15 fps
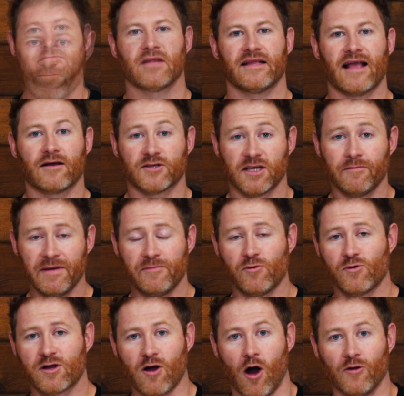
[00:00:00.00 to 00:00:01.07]
Now, some people
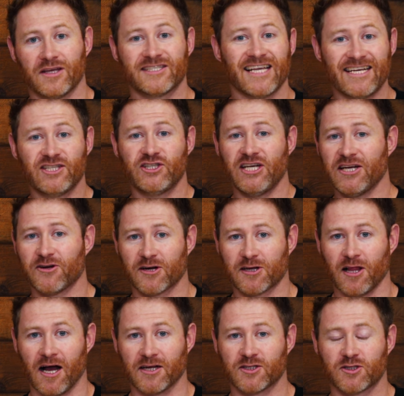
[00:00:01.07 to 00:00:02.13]
would call this a cheater
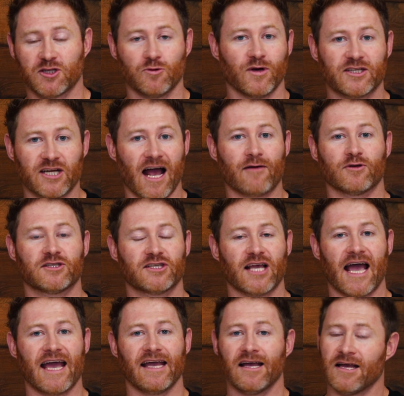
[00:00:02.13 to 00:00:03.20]
clutch, to which I would
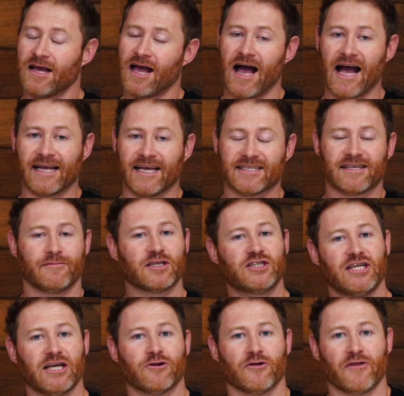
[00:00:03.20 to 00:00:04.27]
say, I guess I'm a
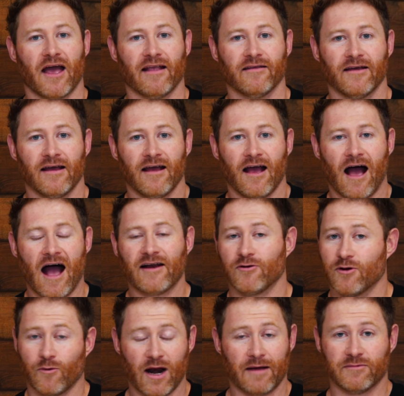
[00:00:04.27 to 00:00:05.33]
cheater then. I don't
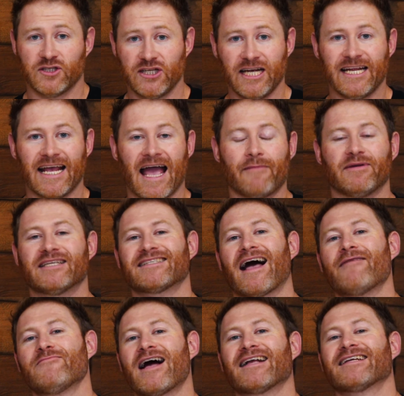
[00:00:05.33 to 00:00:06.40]
know what I'm cheating at because
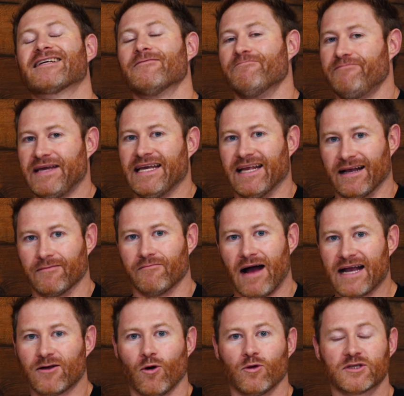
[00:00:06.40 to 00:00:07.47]
I'm not competing.
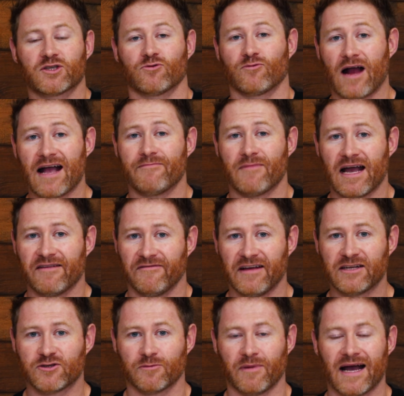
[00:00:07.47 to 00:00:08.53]
My goal is to ride my
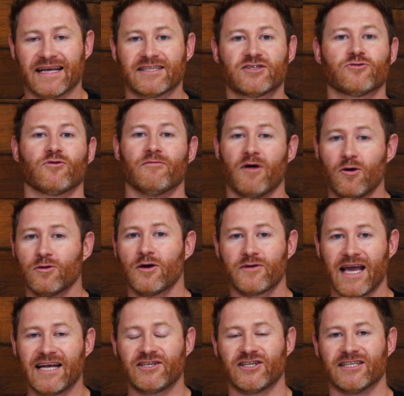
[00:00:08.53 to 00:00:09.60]
adventure bikes to remote
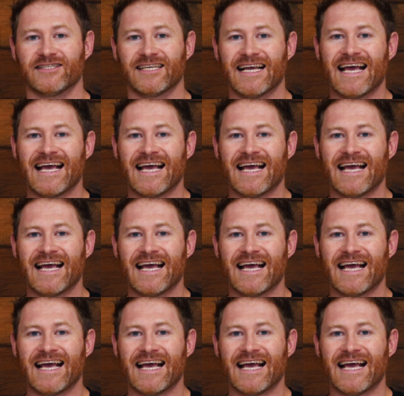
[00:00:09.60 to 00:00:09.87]
locations